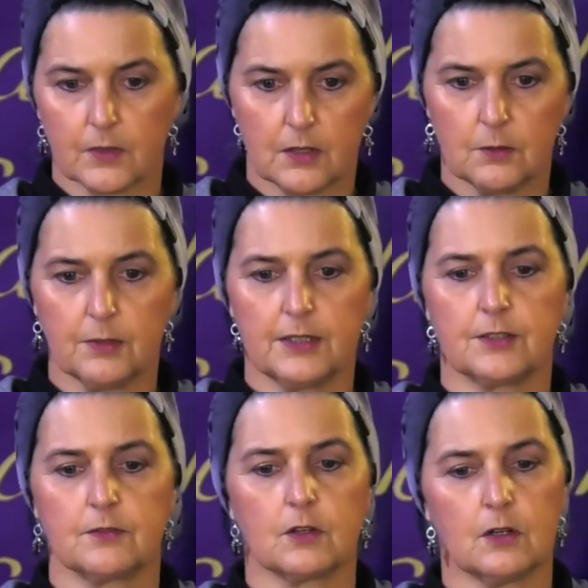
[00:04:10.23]
the place
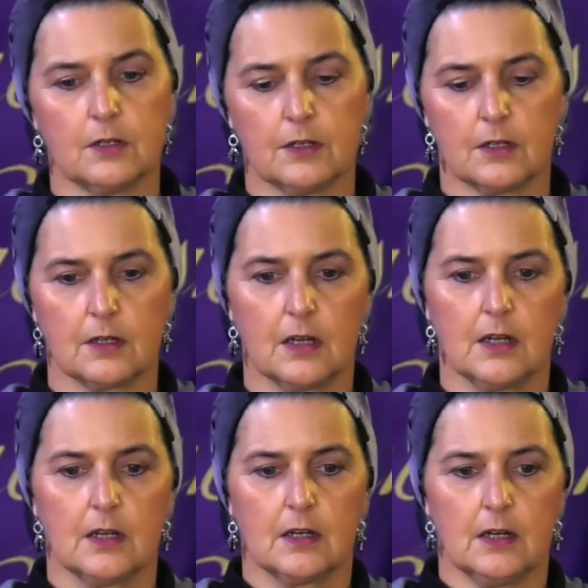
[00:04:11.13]
of the garden.
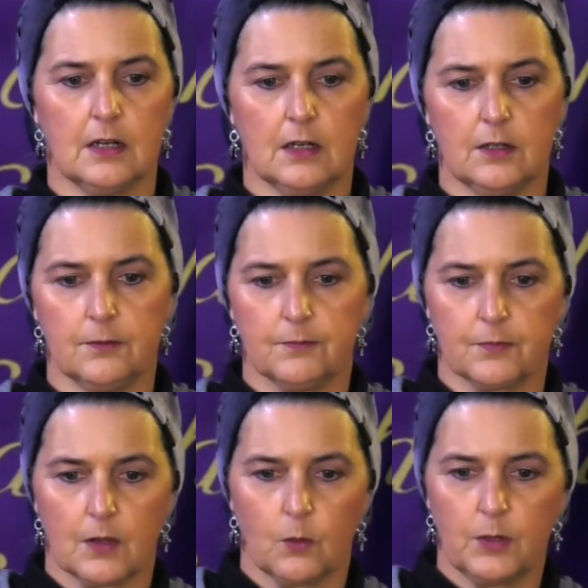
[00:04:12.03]

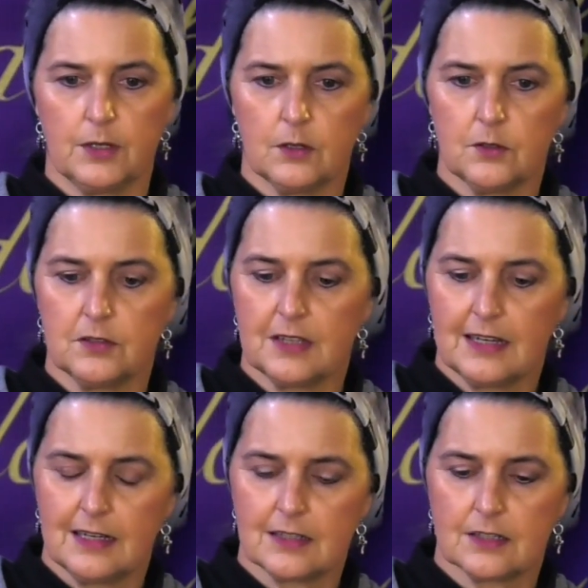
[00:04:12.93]
We know
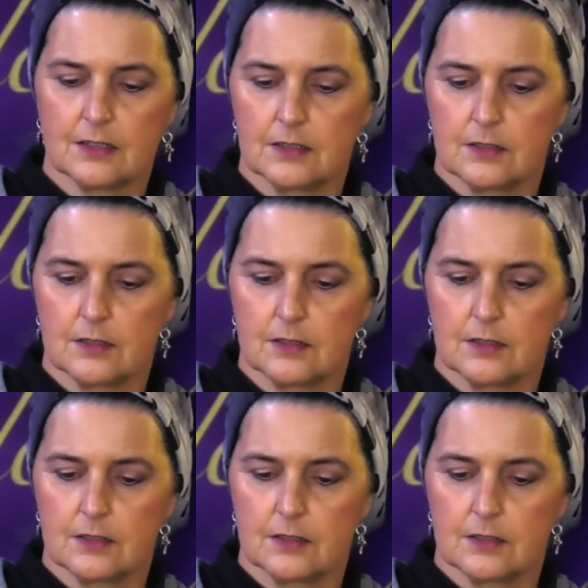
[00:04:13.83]
that